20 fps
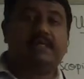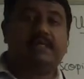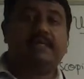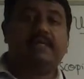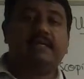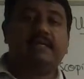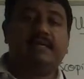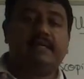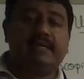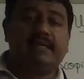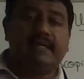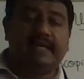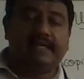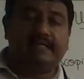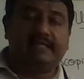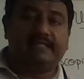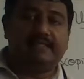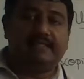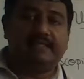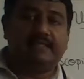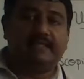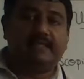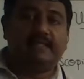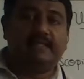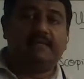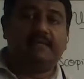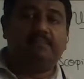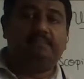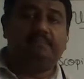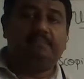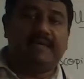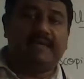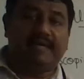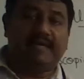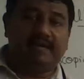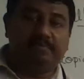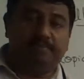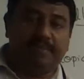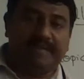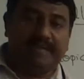neck,
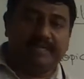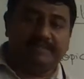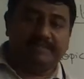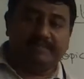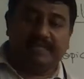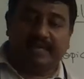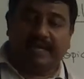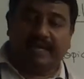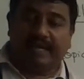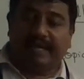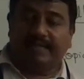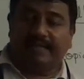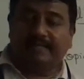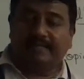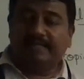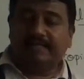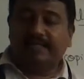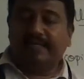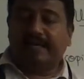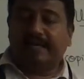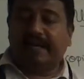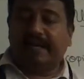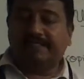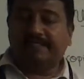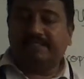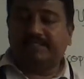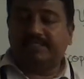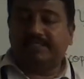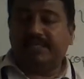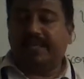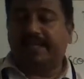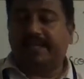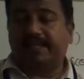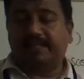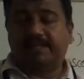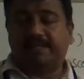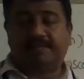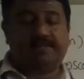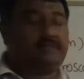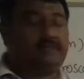middle piece, and a tail.
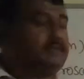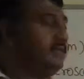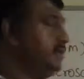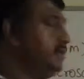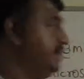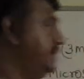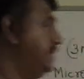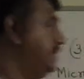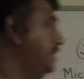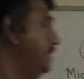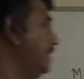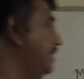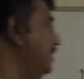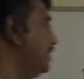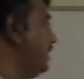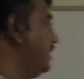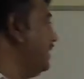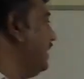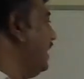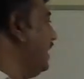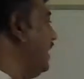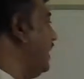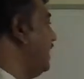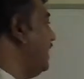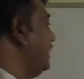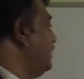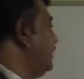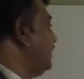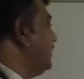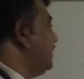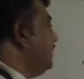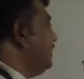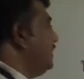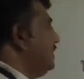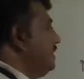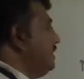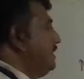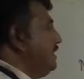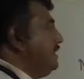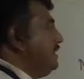Okay, and
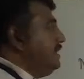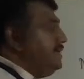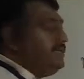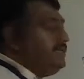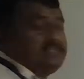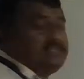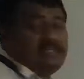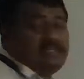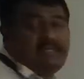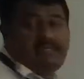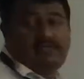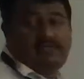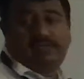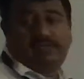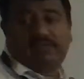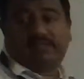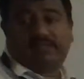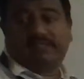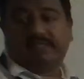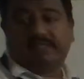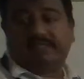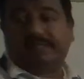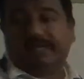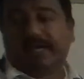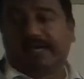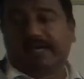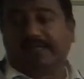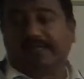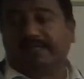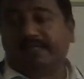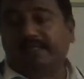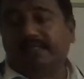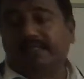in addition to that,